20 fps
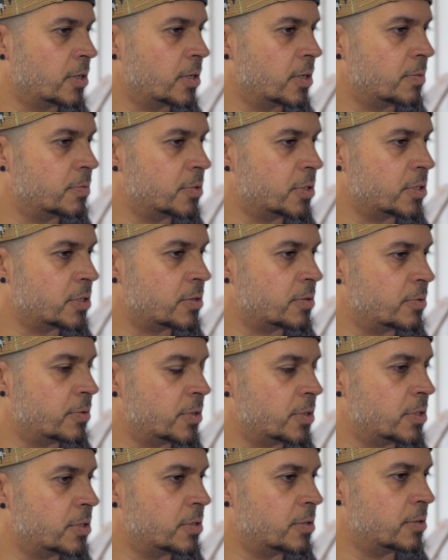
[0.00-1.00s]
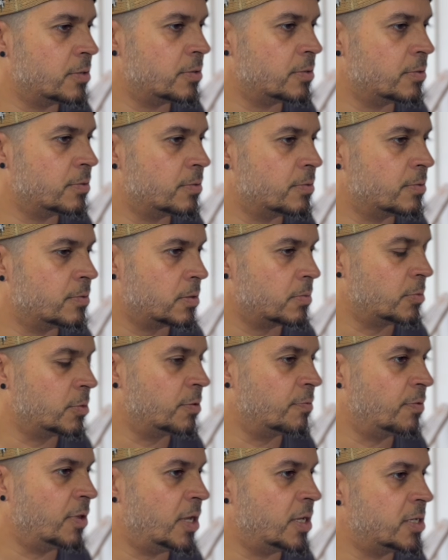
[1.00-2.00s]
I'm just going to
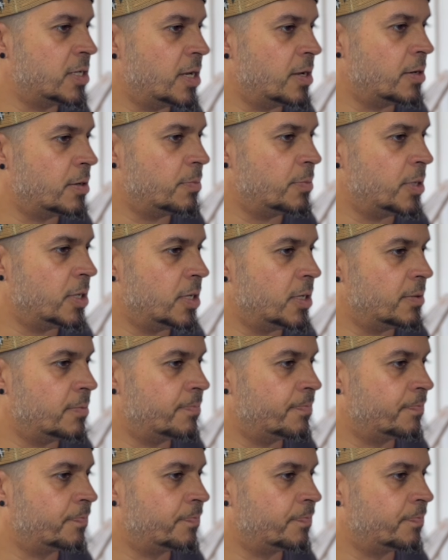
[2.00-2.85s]
move that down a bit